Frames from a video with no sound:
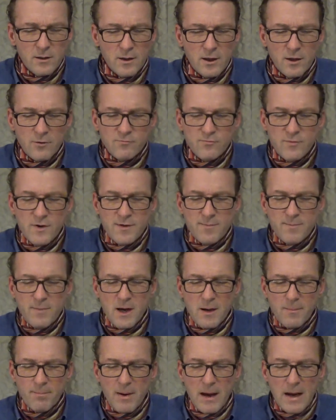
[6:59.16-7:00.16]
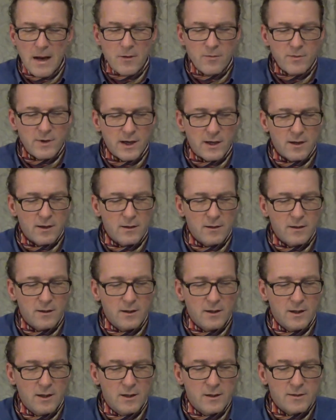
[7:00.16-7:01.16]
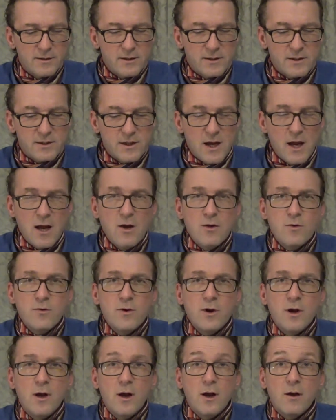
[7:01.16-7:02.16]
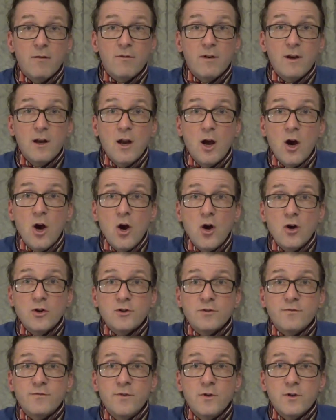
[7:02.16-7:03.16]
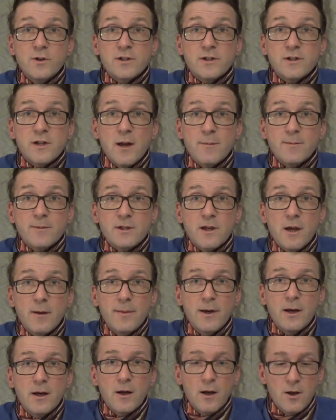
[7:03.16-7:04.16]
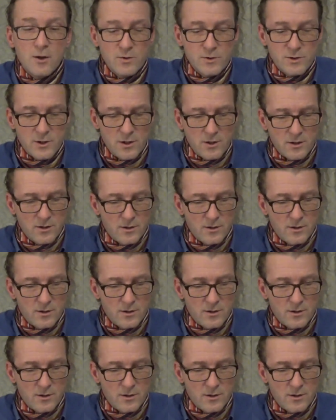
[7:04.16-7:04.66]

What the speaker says: a rhythmic pounding, the sound of large footsteps coming closer.